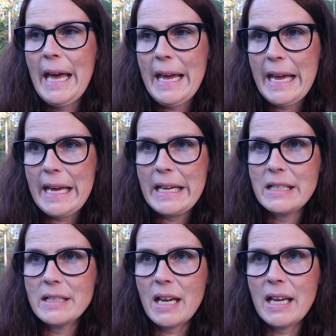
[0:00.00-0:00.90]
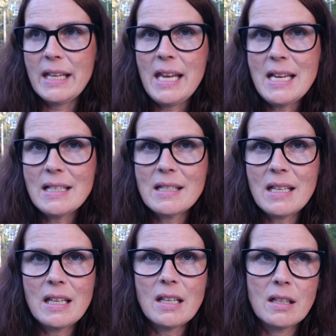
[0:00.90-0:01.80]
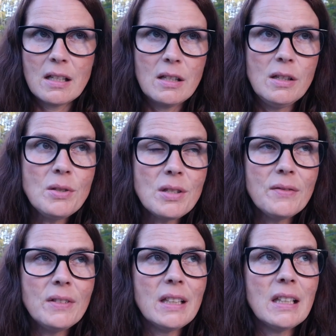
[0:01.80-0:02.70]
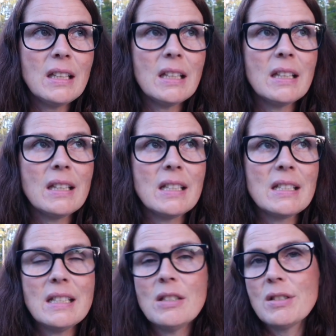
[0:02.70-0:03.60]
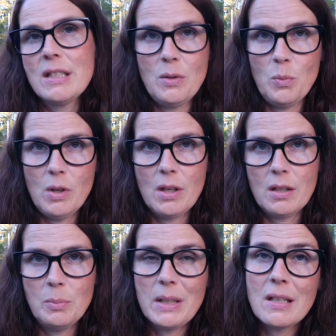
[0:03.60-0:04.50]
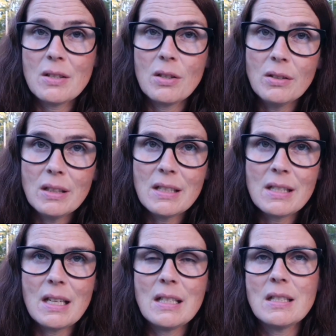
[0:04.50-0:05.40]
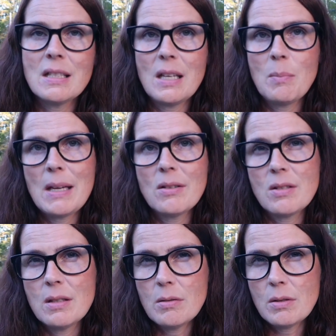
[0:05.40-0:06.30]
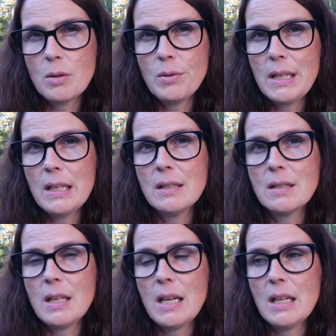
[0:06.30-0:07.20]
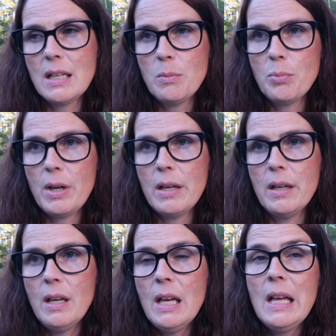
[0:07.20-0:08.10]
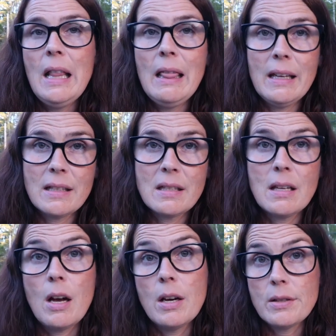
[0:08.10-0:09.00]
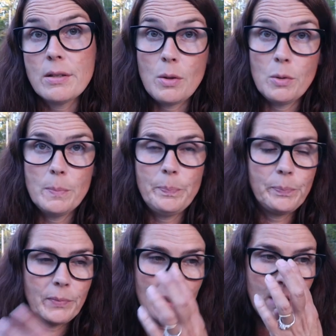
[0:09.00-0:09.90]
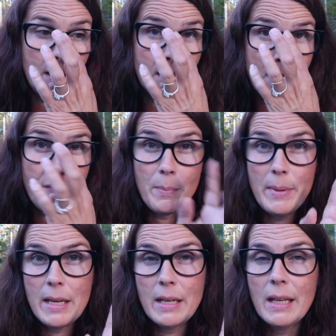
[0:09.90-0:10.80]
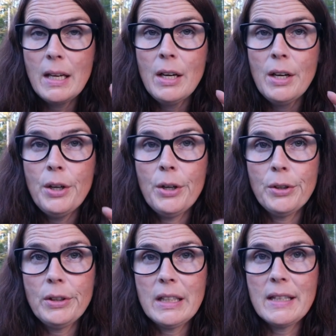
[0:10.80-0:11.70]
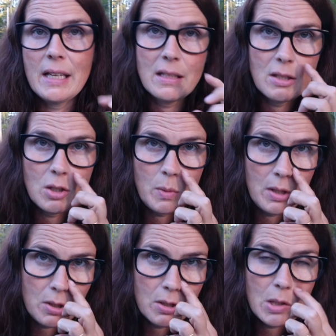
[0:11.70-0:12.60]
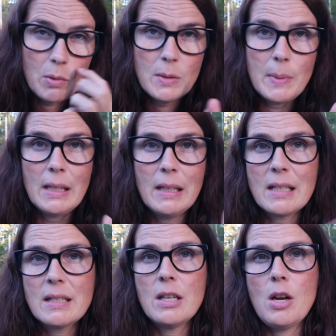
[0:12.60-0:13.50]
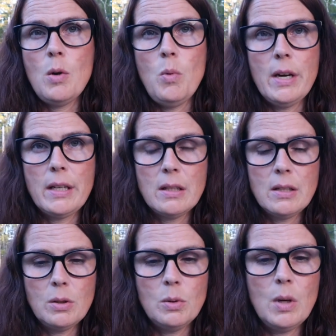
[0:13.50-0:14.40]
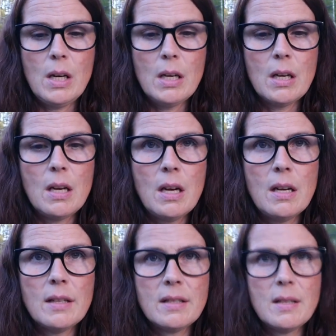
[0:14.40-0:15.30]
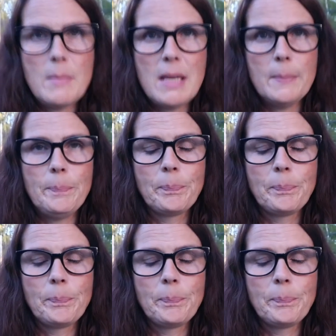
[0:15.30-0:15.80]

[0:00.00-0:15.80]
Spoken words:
And I can't say conclusively that it did or didn't work, because Hurley decided to take matters into his own hands and he bred Lexi on his own. It's never been Hurley in that situation. It's always been Lexi not wanting to submit.